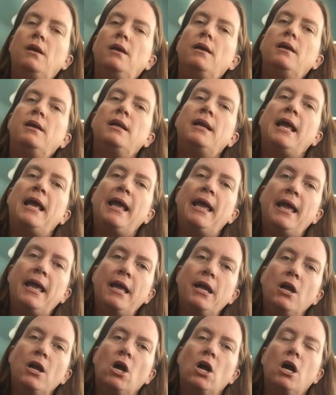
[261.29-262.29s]
and
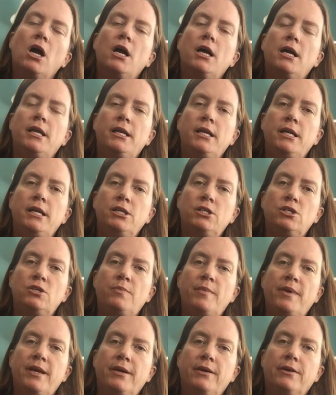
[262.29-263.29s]
Hagar and
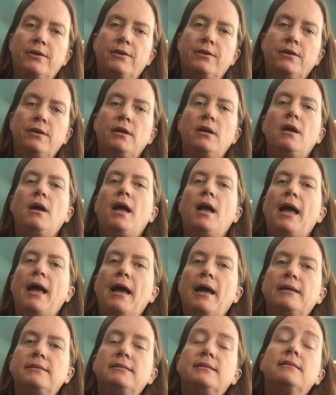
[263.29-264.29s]
Ishmael
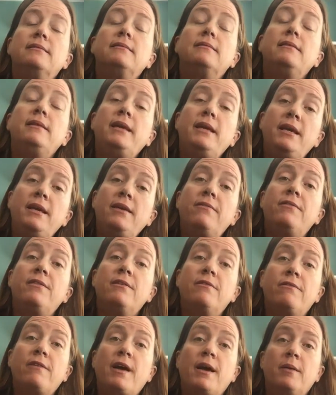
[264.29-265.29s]
had to leave the
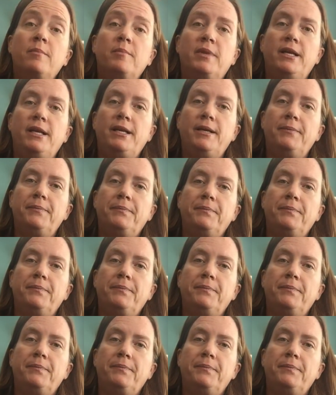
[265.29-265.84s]
family.